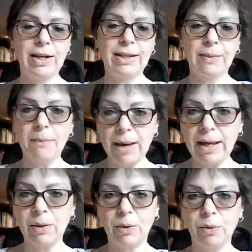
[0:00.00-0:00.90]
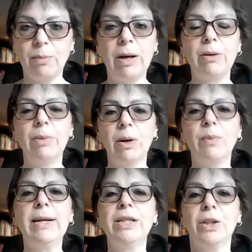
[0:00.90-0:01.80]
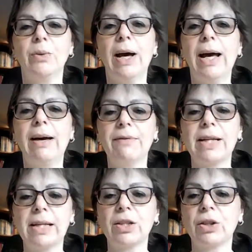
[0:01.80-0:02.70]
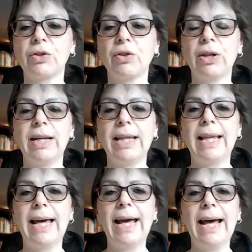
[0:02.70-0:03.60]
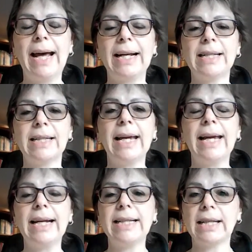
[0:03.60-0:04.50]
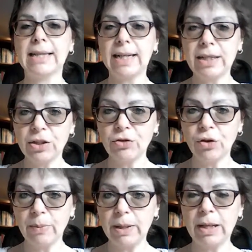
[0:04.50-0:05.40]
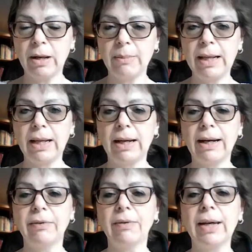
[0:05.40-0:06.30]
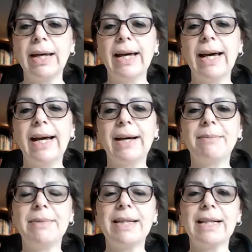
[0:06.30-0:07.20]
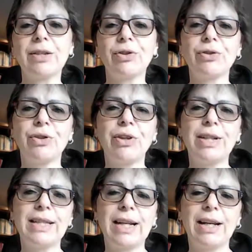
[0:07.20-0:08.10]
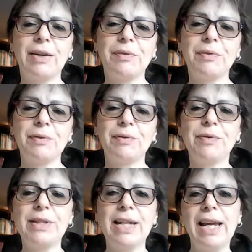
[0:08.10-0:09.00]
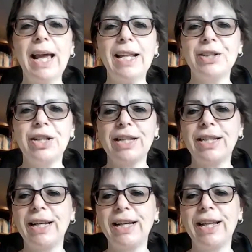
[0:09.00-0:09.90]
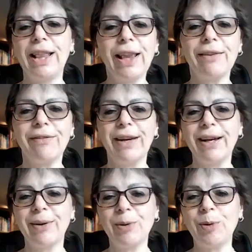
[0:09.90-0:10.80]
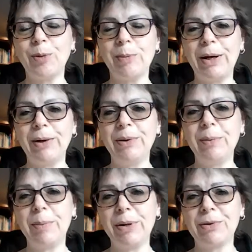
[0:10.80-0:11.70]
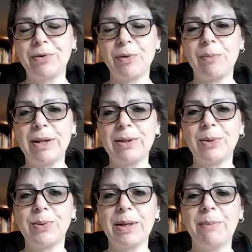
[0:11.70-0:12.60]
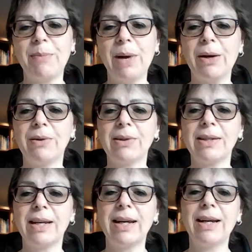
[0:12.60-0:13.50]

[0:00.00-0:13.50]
is a male hormone, but we do have testosterone in there, and it does tend to drop in our midlife. Testosterone is the kind of frisky, energetic, loving hormone, builds strong muscles and bones.